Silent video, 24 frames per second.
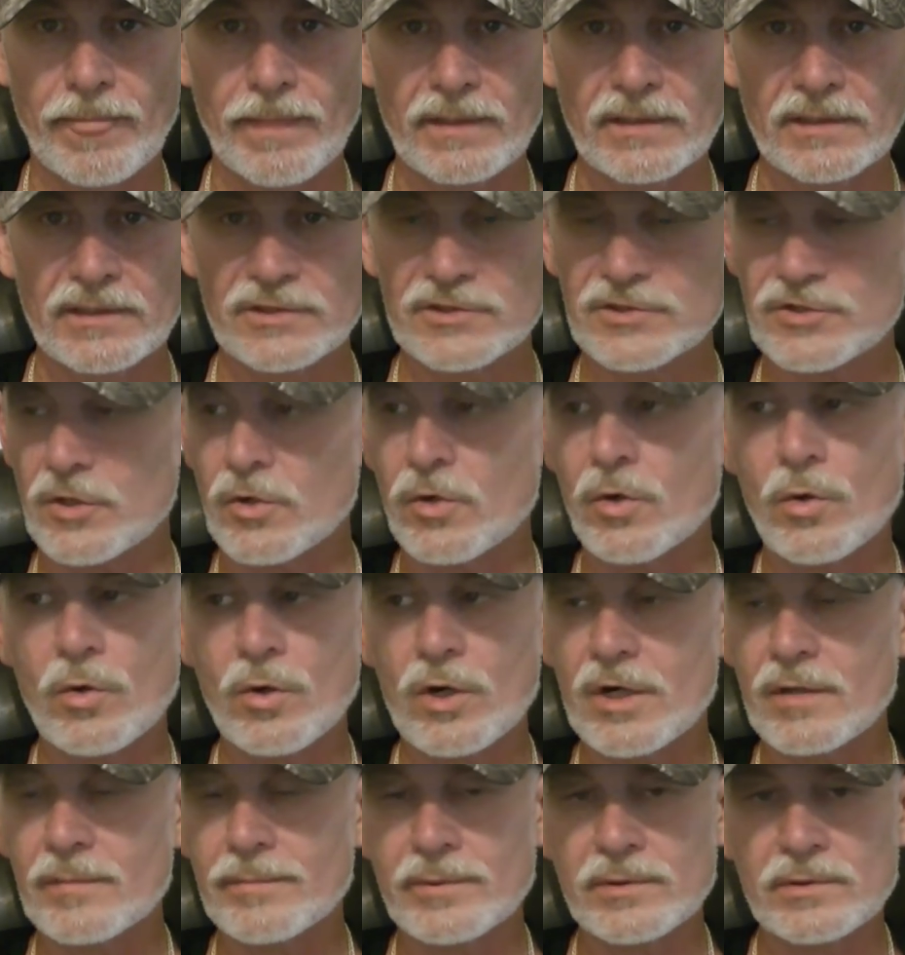It's a
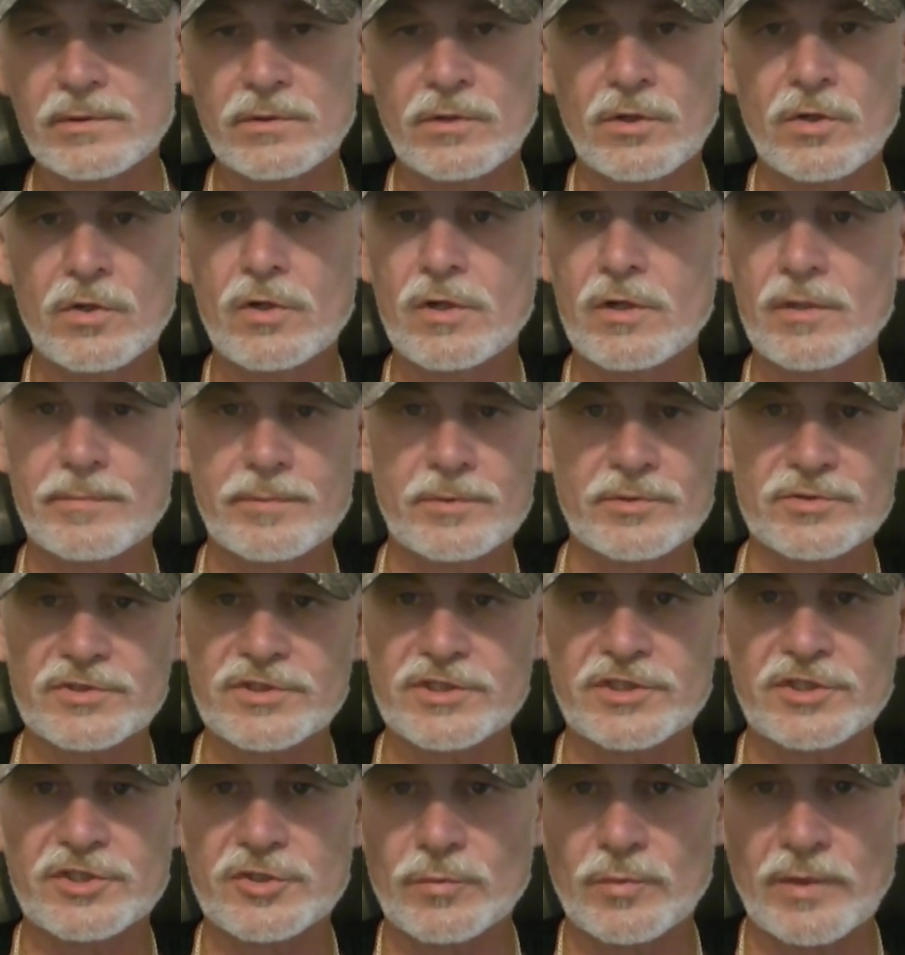horrible, horrible
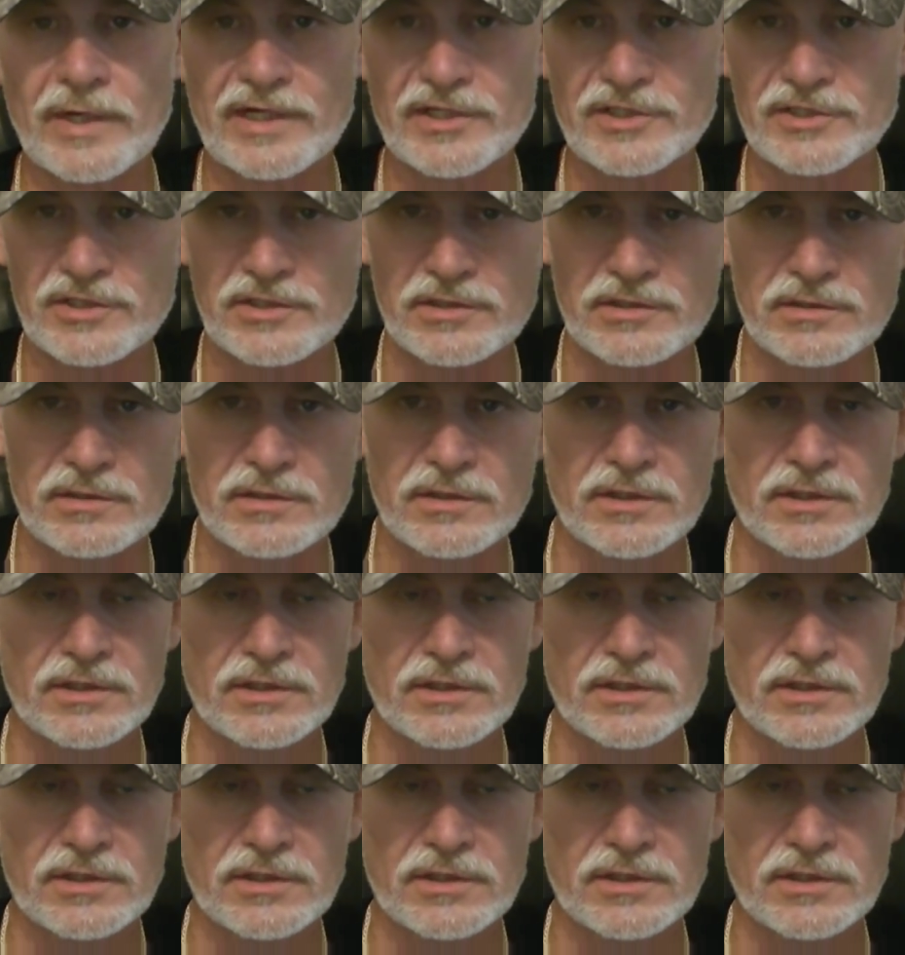situation.